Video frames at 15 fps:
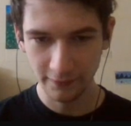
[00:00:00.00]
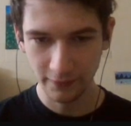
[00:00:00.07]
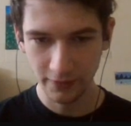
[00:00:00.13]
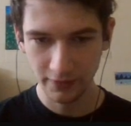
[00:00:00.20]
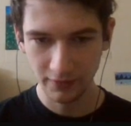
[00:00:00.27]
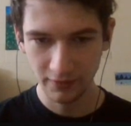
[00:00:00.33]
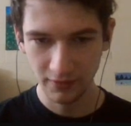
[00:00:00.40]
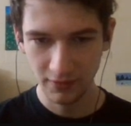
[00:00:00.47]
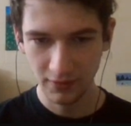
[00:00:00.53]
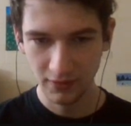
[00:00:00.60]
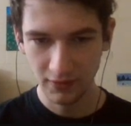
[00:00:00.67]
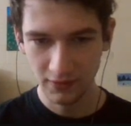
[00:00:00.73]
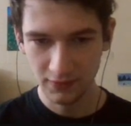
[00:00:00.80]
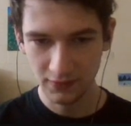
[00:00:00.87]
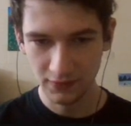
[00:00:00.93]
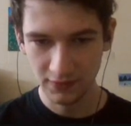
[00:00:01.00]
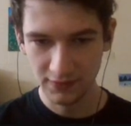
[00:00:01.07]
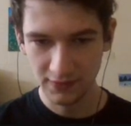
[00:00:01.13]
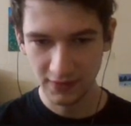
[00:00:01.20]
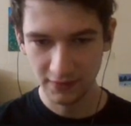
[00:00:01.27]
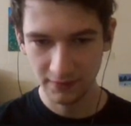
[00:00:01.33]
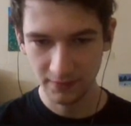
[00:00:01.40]
off with. So
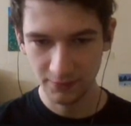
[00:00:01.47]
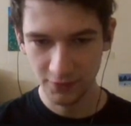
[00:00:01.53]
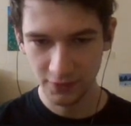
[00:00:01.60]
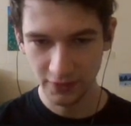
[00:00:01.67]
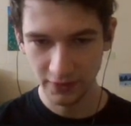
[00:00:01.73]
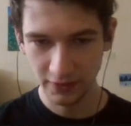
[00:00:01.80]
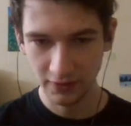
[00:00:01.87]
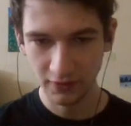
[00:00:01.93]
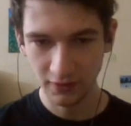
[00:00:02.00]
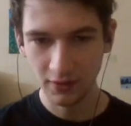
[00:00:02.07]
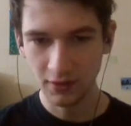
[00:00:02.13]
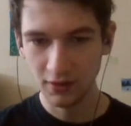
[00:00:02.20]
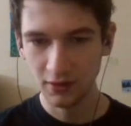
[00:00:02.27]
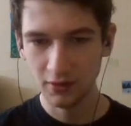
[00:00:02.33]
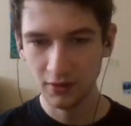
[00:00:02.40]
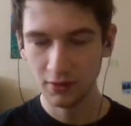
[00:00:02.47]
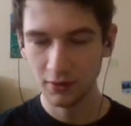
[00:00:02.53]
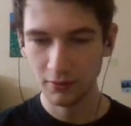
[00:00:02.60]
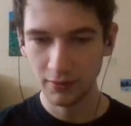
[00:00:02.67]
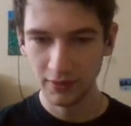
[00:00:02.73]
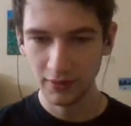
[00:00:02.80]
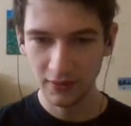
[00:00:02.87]
let's have him try
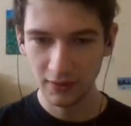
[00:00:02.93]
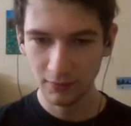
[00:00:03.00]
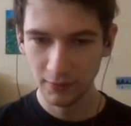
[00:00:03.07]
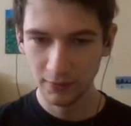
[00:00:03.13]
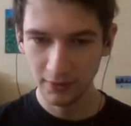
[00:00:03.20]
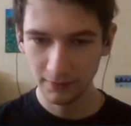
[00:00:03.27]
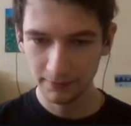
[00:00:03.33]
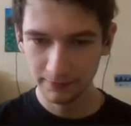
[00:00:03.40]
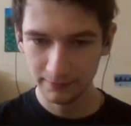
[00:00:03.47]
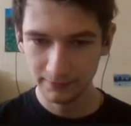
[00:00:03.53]
going that way.